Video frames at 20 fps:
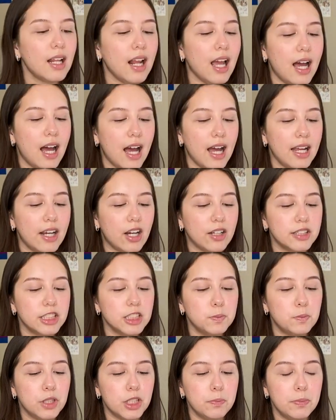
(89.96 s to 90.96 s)
I got this
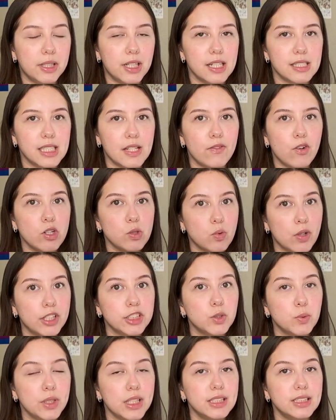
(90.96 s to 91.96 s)
book because I've always wanted to
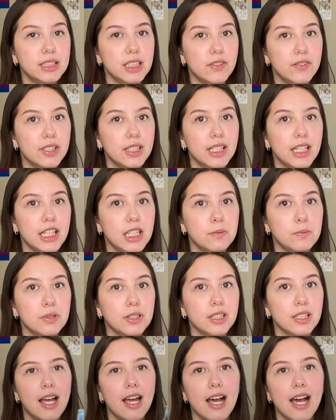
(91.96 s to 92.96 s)
read a Stephen King
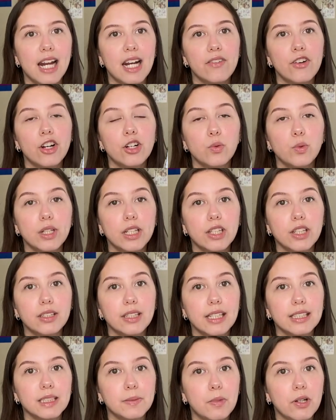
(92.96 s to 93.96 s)
book, and I've heard really good
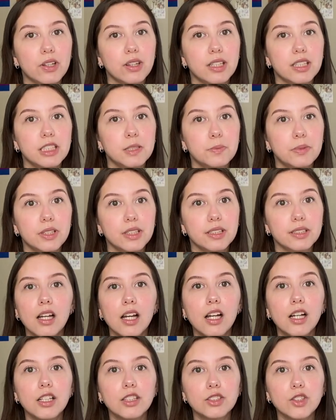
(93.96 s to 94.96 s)
things about this book.
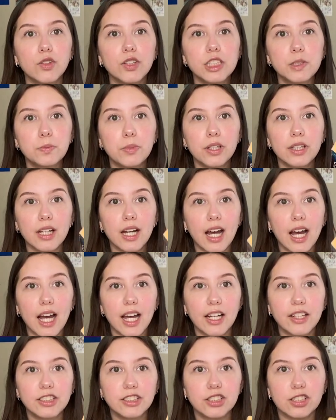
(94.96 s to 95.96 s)
So this book
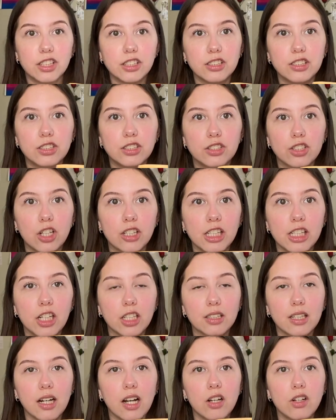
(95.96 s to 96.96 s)
I just started not
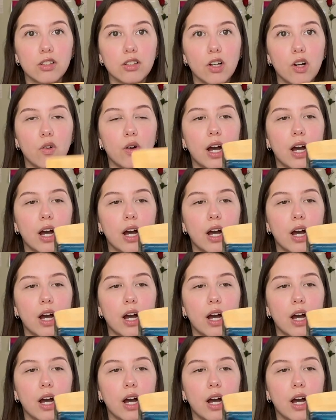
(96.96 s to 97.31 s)
that long ago.